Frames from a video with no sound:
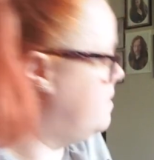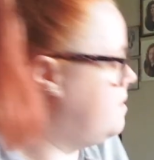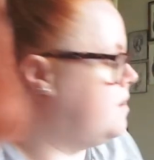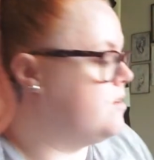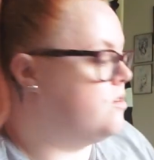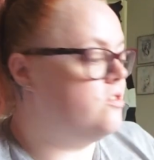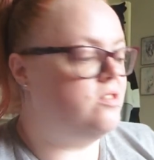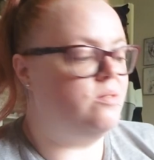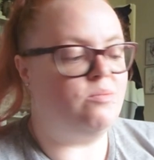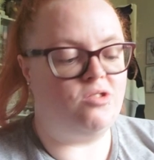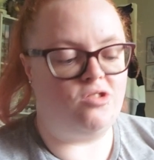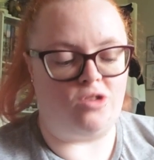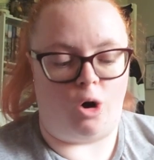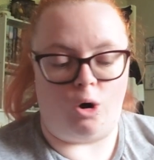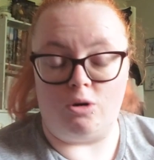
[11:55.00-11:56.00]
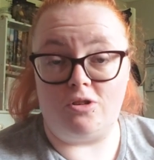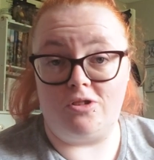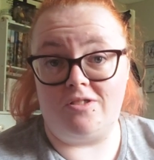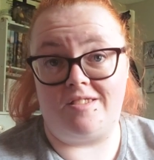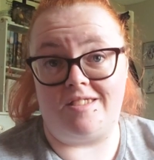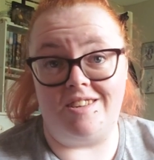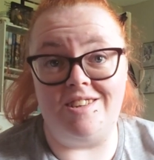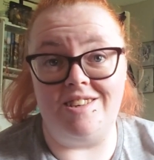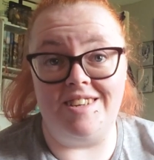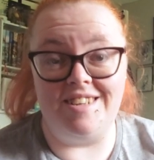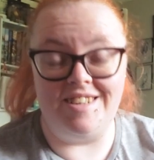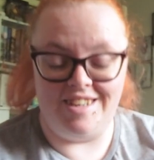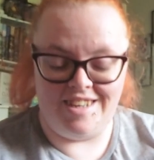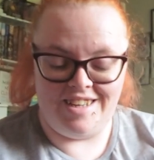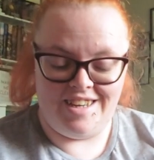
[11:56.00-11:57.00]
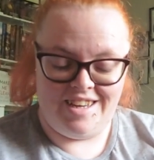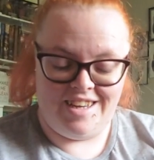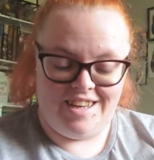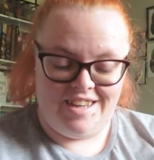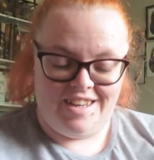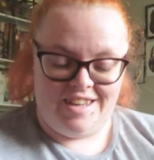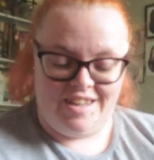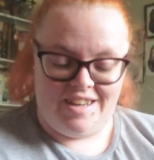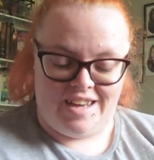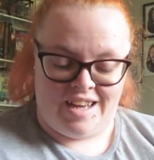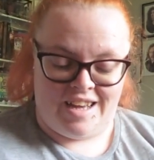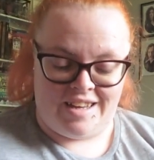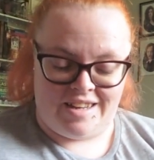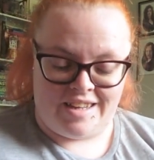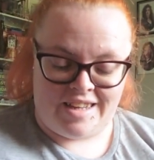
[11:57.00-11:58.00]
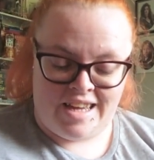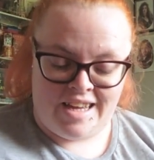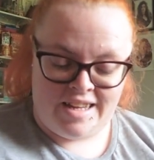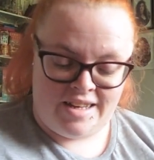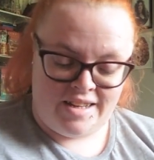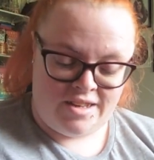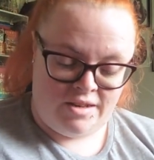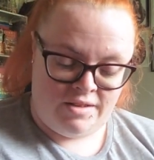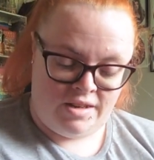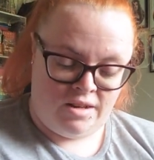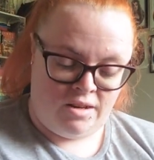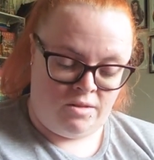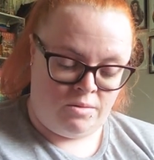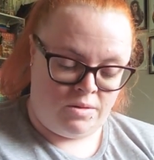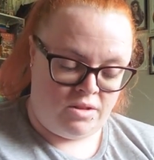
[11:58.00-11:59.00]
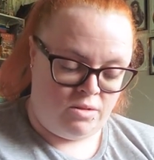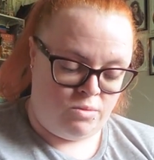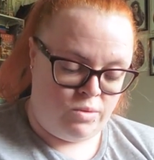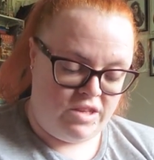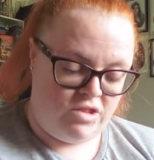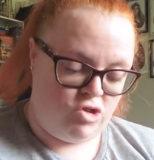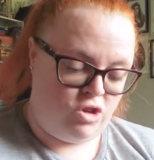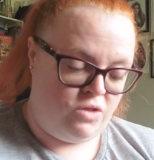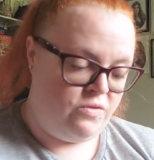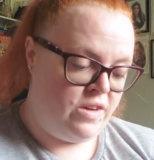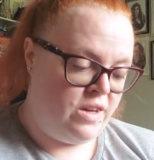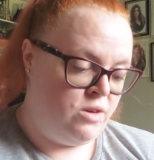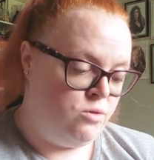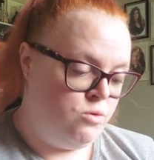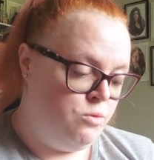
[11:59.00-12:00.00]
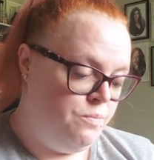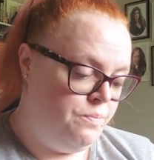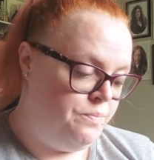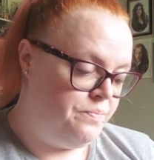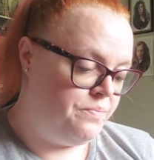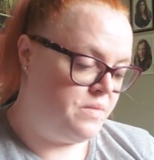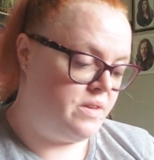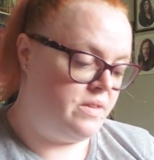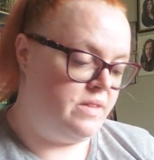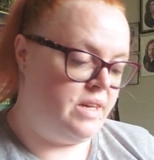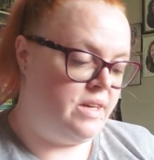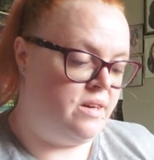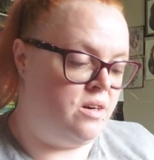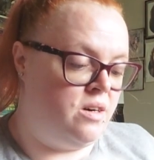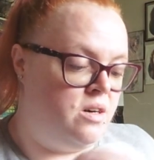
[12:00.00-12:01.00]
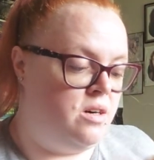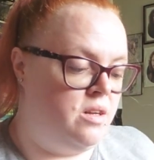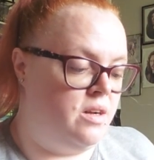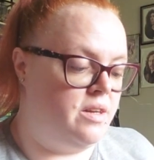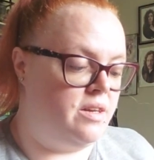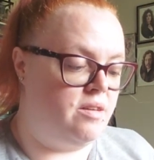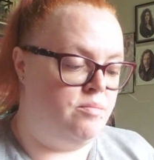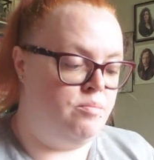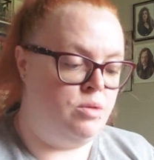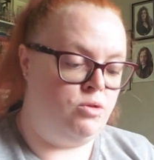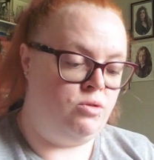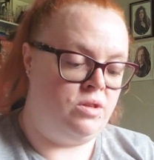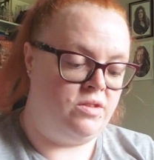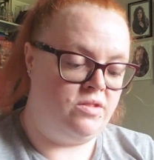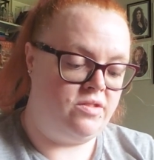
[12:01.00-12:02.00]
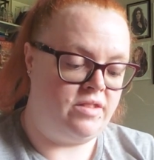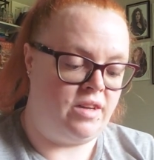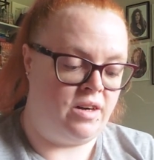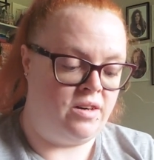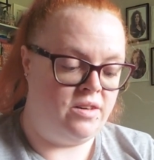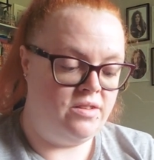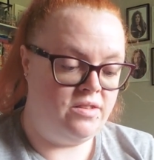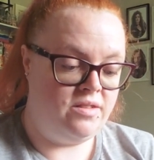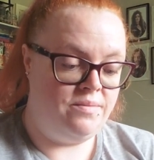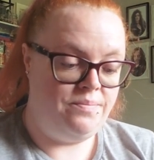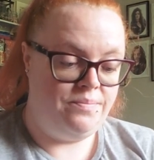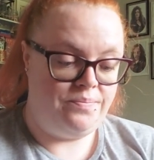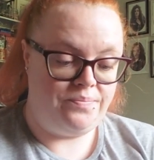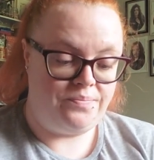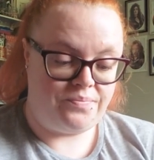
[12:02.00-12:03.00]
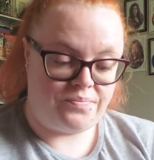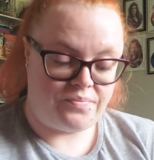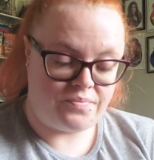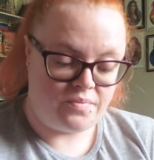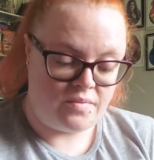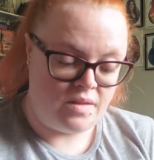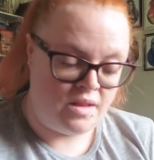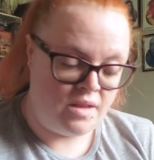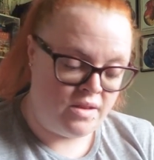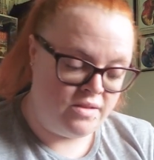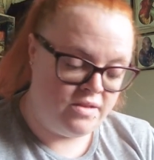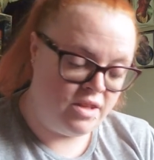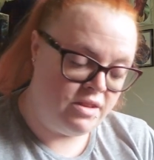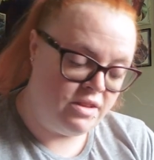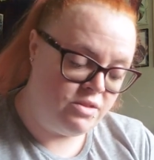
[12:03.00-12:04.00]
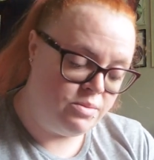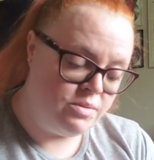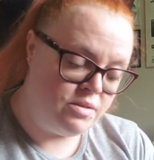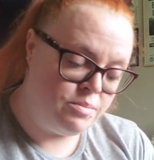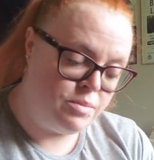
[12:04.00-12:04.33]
I got some socks. And again, going along with the witchy feel, they are like moon and stars. So this was a